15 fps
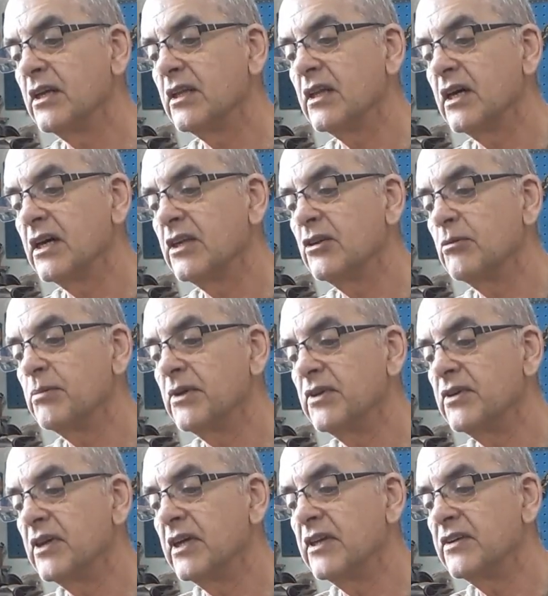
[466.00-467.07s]
lined up
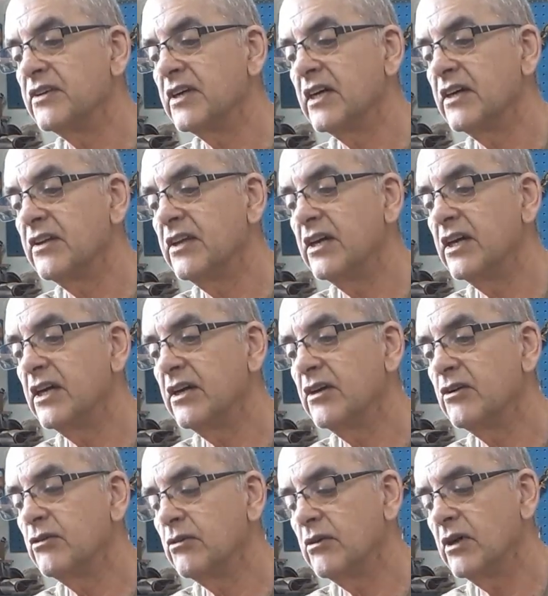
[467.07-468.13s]
inside there,
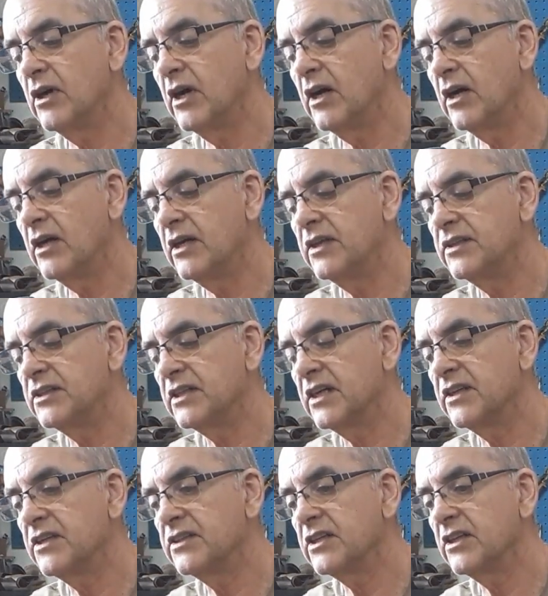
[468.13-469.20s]

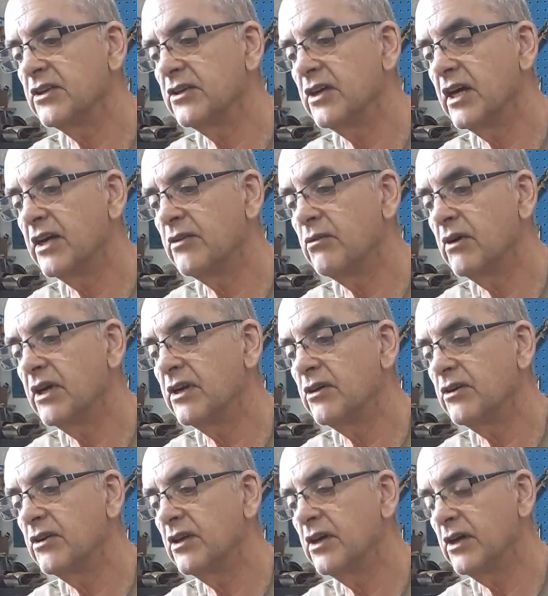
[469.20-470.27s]
inside the cylinder head, right
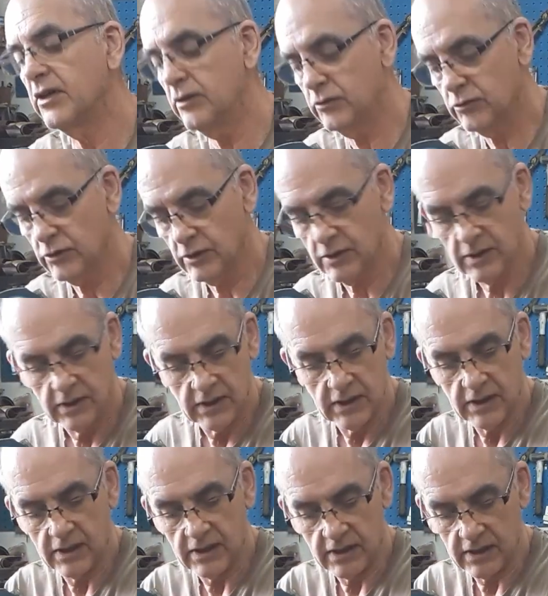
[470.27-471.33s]
in there.
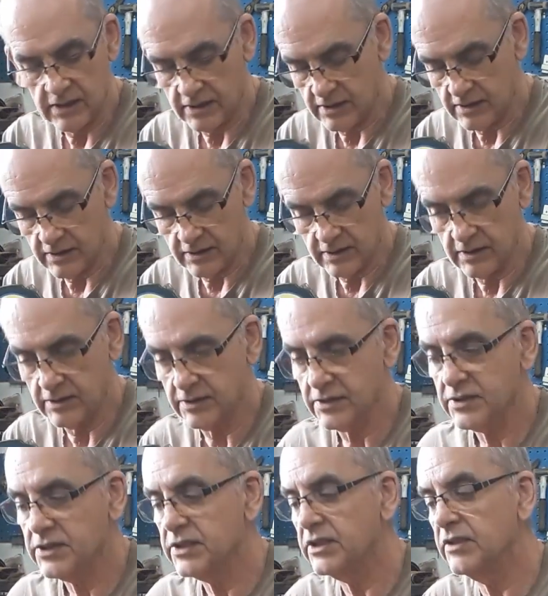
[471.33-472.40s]

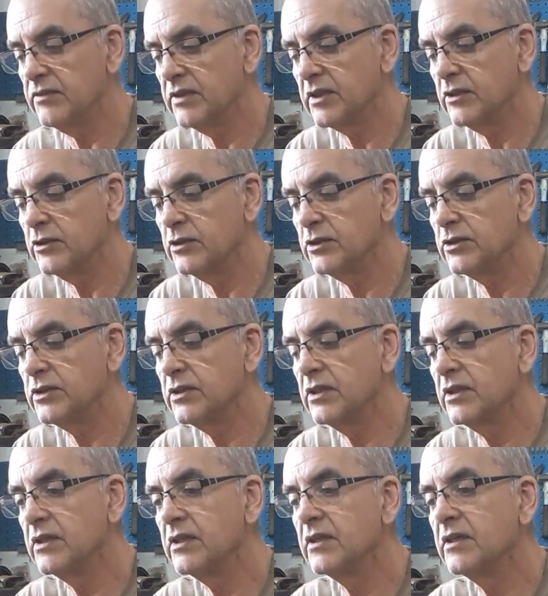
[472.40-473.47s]
Let's see if I can
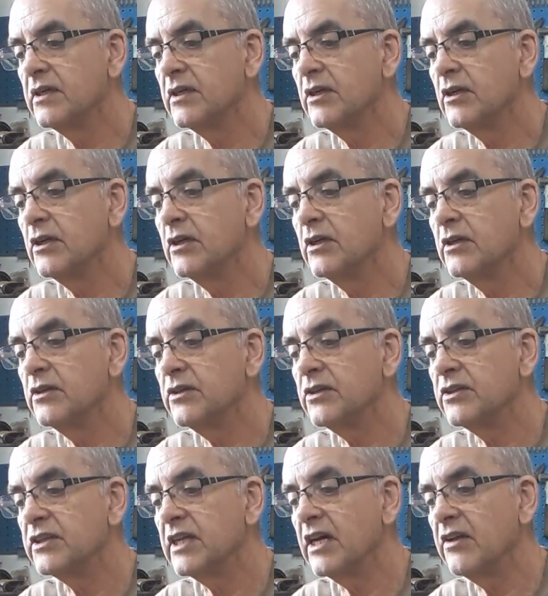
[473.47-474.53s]

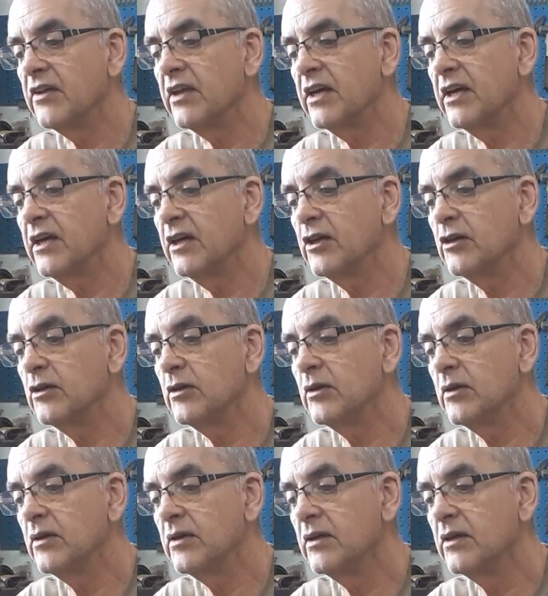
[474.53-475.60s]
just down there.
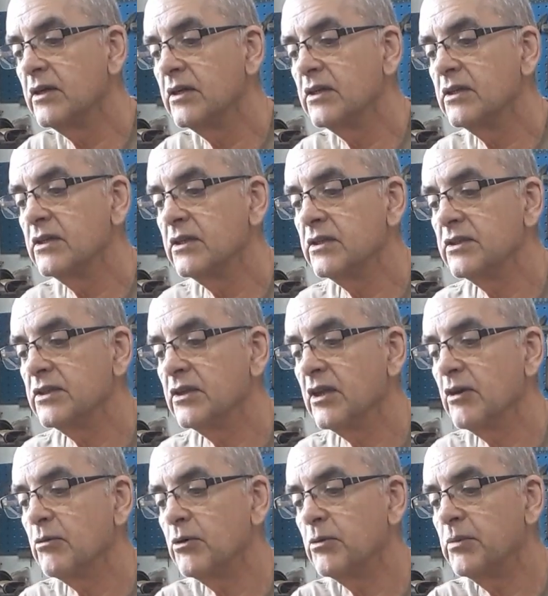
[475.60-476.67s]
So
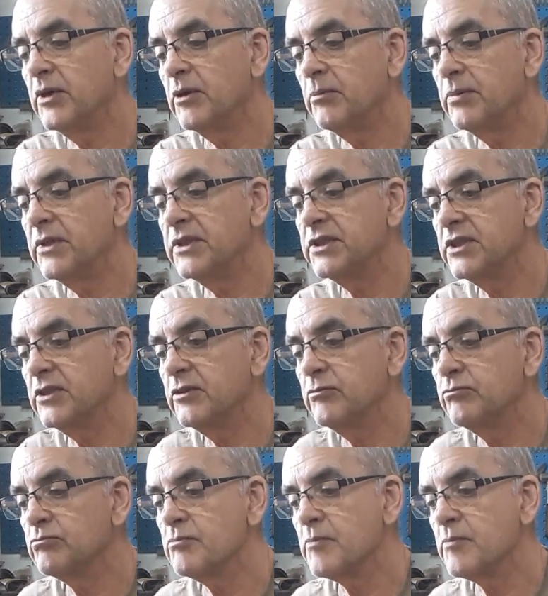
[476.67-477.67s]
that will be the piston.